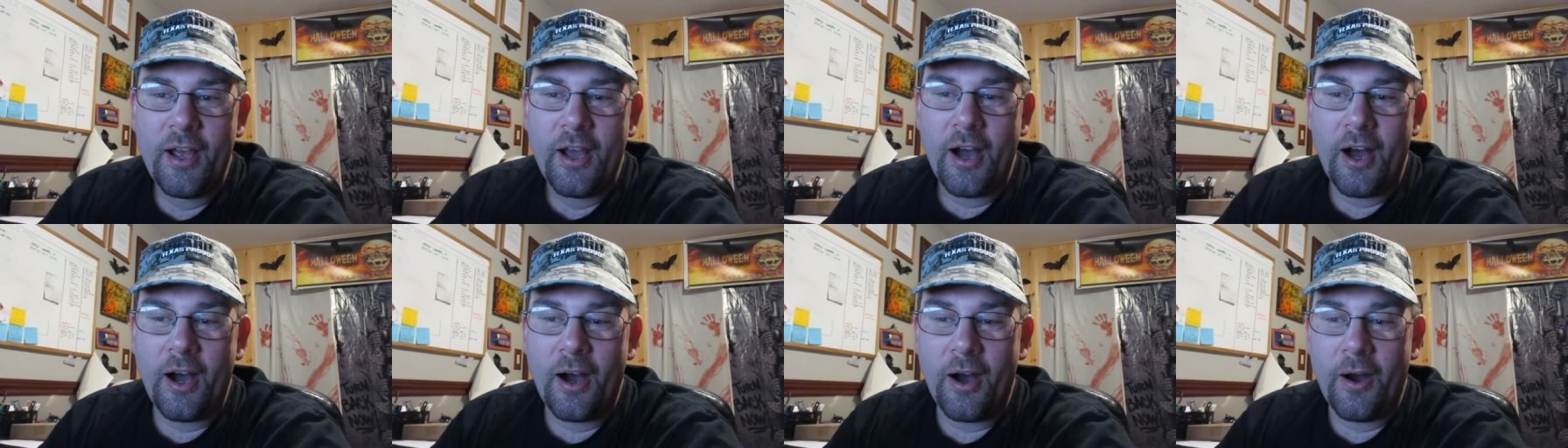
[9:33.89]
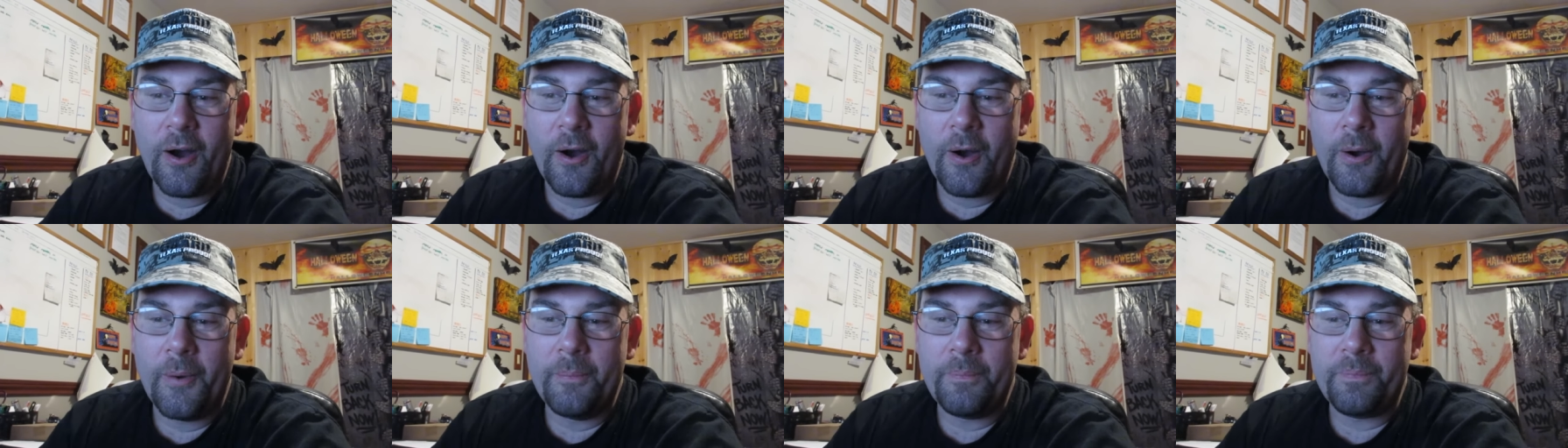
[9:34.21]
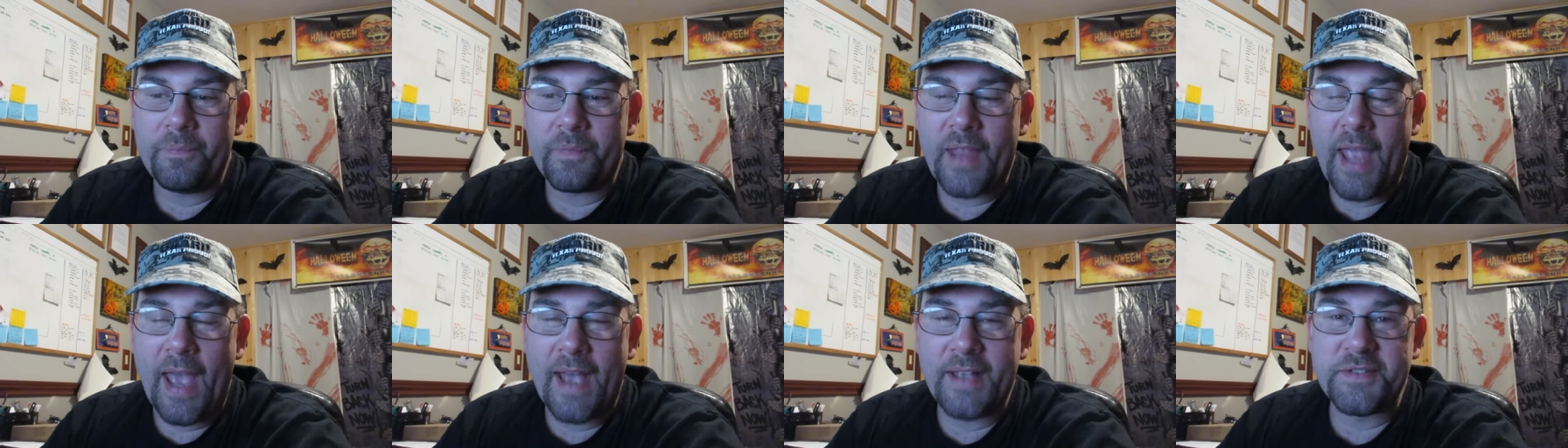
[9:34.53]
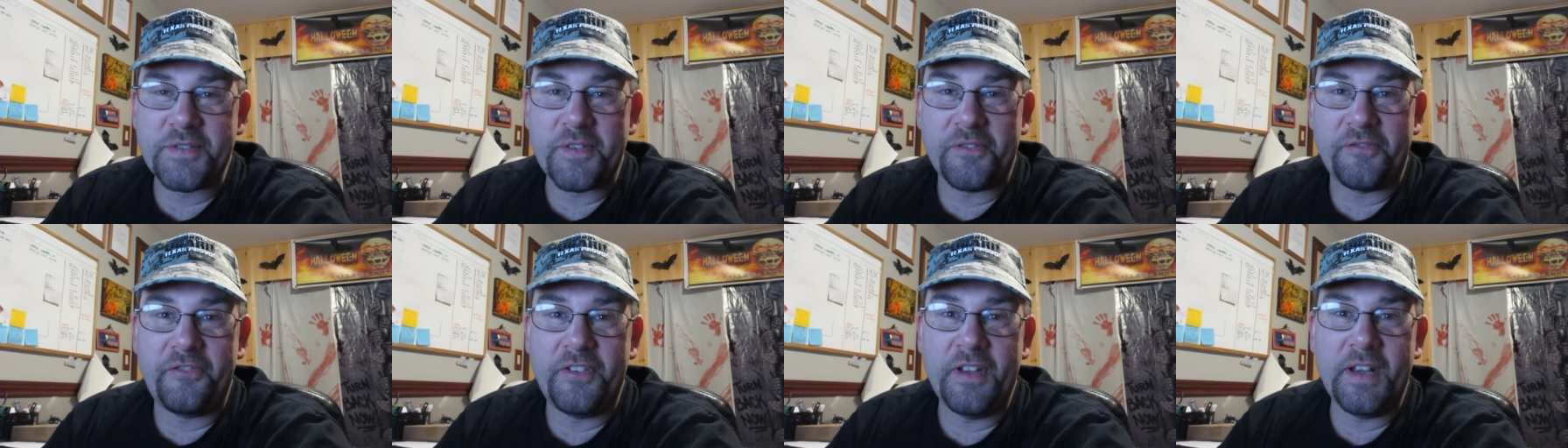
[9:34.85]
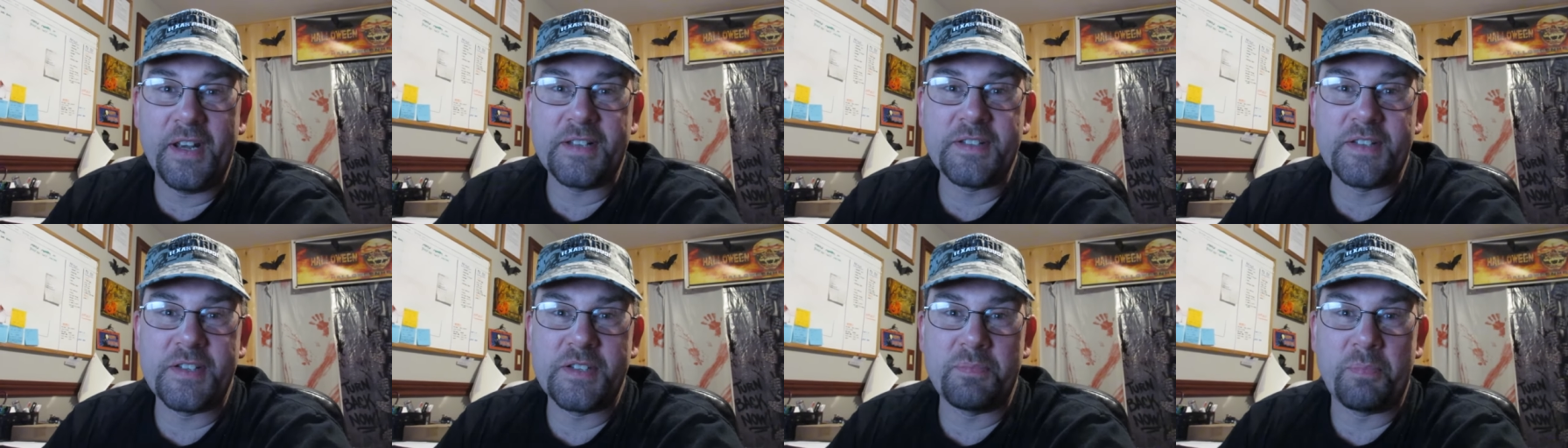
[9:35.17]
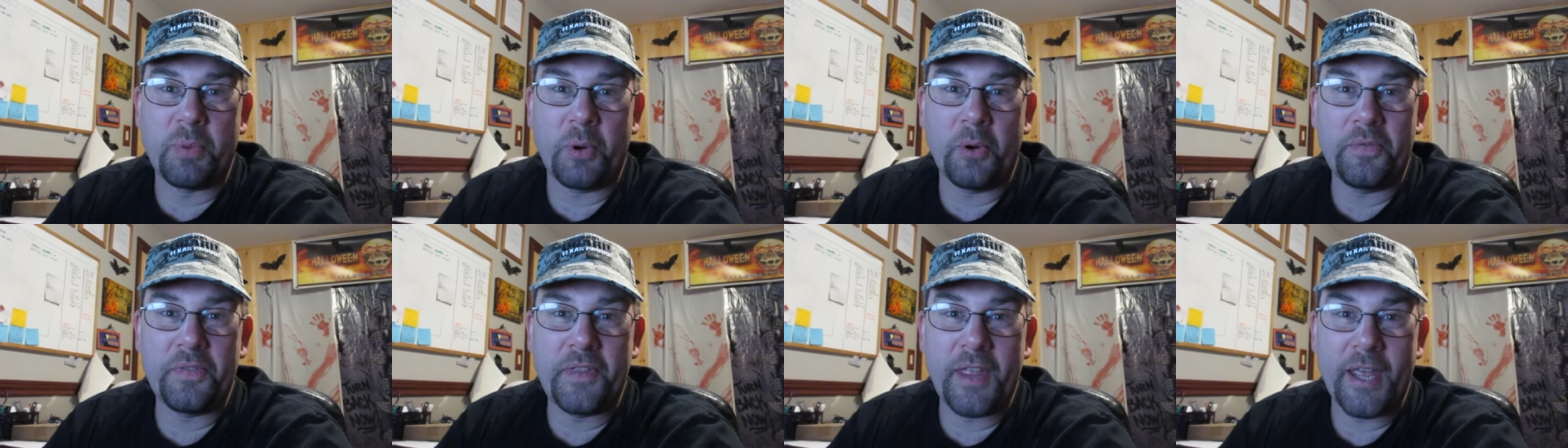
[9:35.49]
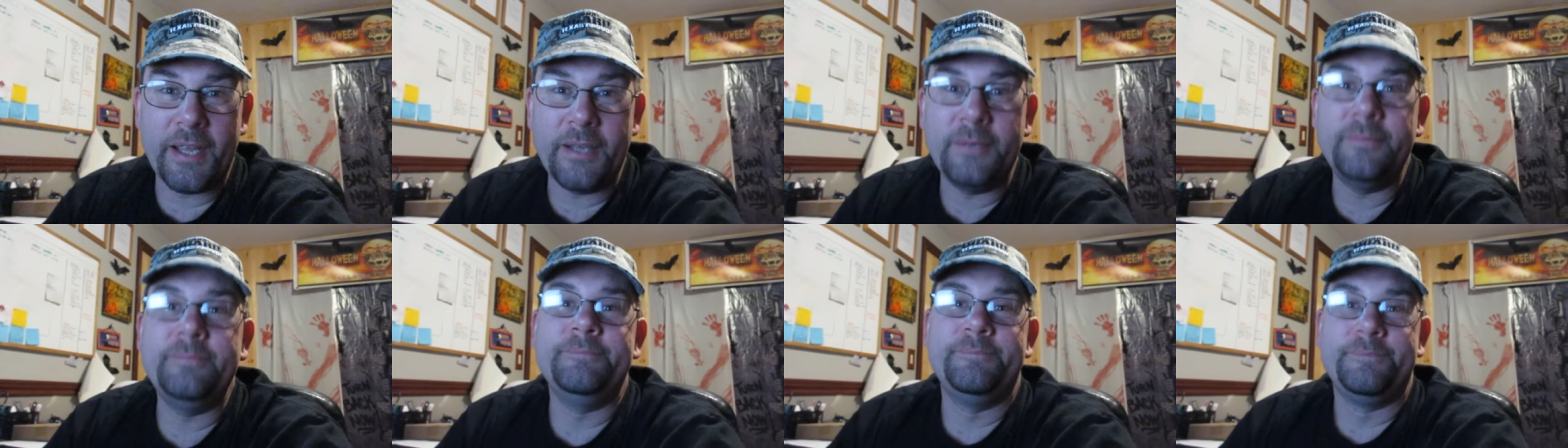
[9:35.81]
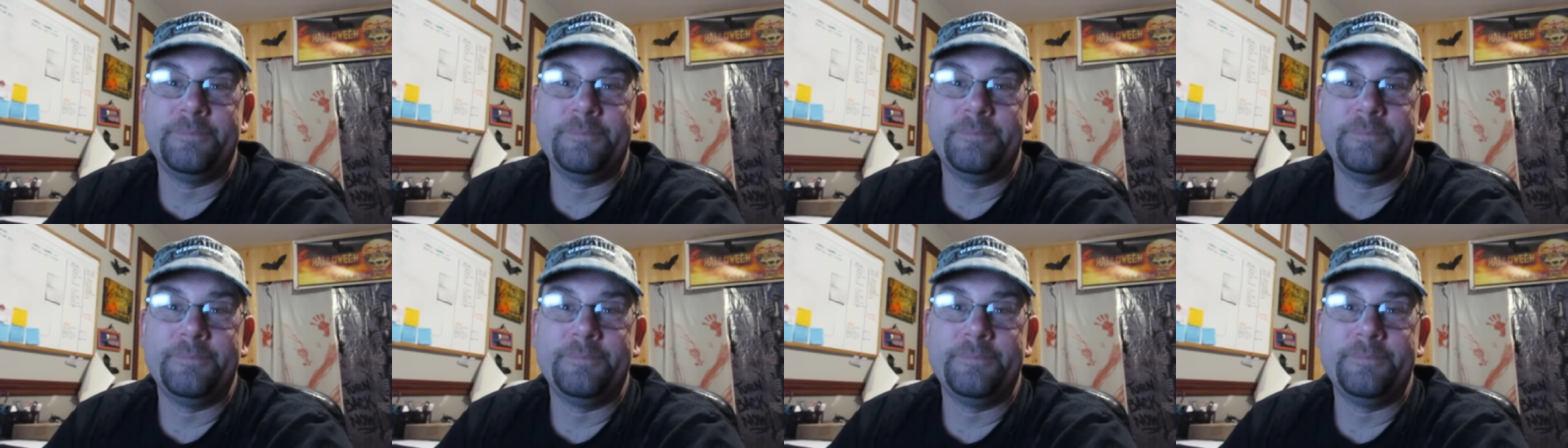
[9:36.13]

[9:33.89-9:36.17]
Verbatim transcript: Um, as of Phoenix's birthday.